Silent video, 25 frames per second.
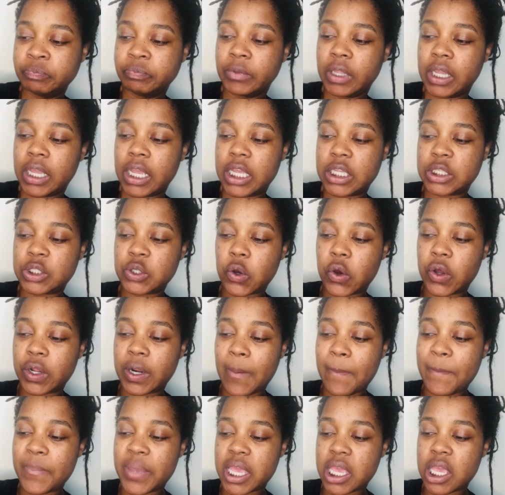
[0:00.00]
is going to
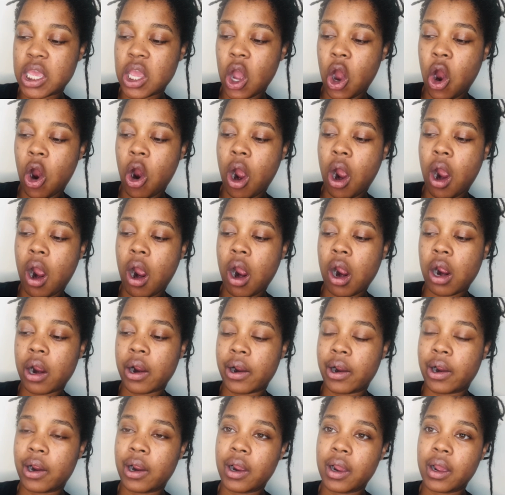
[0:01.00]
be
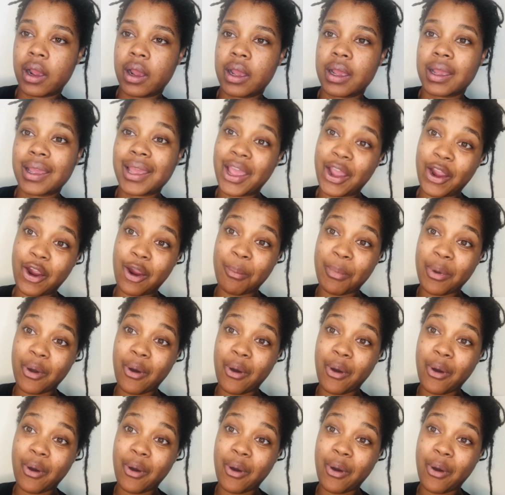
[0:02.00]
our caramel